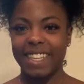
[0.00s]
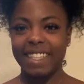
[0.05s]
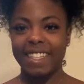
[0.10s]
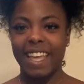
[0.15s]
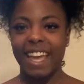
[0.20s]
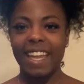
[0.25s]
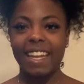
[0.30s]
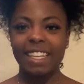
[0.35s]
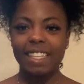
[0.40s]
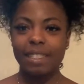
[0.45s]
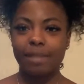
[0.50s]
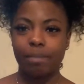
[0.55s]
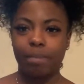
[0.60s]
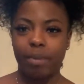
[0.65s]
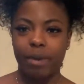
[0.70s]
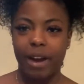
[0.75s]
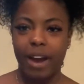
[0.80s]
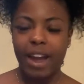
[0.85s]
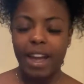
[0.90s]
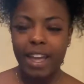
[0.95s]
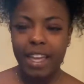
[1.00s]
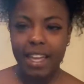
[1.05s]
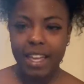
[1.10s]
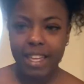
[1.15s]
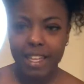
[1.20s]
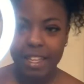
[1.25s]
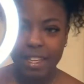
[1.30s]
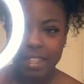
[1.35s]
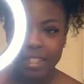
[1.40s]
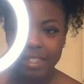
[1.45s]
That is
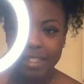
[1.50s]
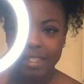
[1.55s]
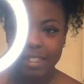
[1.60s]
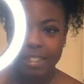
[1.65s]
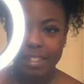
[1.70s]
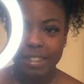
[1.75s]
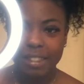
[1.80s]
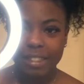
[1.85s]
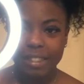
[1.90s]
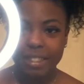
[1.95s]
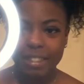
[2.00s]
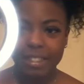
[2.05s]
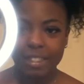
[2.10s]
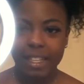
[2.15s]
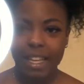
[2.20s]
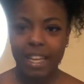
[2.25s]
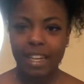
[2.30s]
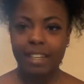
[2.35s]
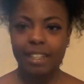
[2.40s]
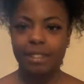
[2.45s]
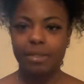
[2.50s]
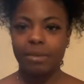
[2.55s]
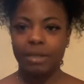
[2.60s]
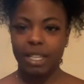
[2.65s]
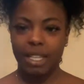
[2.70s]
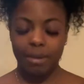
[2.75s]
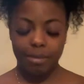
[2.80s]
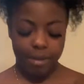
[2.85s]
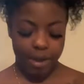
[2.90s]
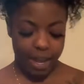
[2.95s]
bright. That is
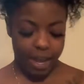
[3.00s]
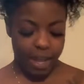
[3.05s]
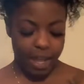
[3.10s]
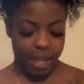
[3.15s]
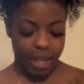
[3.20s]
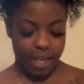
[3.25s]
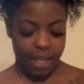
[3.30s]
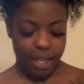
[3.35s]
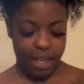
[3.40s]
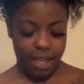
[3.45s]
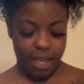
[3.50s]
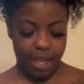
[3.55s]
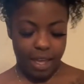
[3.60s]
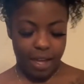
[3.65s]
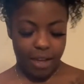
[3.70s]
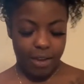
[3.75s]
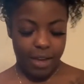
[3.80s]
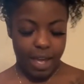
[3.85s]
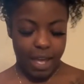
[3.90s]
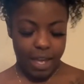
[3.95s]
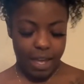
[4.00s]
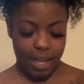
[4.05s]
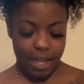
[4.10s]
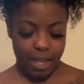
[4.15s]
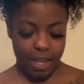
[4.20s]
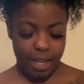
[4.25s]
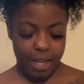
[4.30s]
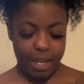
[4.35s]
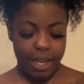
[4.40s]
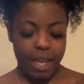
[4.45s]
really bright. Okay,
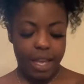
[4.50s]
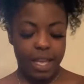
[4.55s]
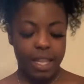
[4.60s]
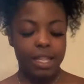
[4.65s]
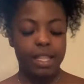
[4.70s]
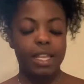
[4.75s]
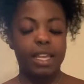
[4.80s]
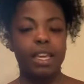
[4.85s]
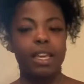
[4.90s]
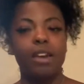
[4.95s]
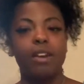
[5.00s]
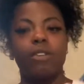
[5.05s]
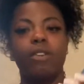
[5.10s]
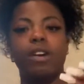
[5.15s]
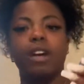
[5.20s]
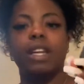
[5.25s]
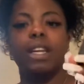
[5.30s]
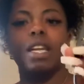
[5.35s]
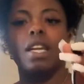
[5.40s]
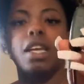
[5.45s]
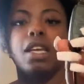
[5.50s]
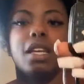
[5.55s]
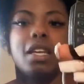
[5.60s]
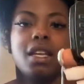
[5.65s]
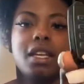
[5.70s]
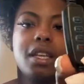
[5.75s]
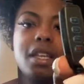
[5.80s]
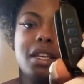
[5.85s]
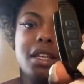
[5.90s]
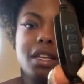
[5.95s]
and then on it,
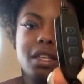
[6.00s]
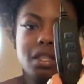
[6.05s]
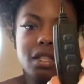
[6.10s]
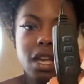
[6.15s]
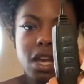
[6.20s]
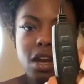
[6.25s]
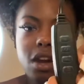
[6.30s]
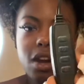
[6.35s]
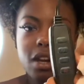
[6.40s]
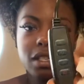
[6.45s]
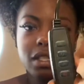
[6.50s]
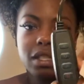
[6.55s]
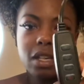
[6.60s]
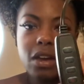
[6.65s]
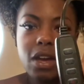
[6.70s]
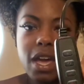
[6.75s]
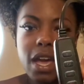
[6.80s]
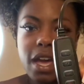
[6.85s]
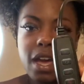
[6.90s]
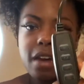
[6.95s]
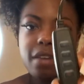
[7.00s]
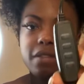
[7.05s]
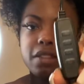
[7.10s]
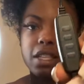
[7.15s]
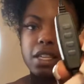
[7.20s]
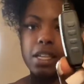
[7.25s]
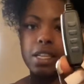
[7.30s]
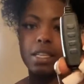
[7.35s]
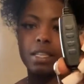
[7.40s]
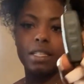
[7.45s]
they also have
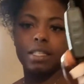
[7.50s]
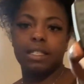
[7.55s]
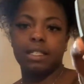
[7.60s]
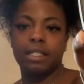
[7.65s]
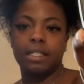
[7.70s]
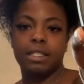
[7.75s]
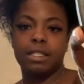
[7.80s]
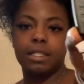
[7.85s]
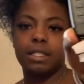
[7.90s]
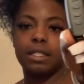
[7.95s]
these,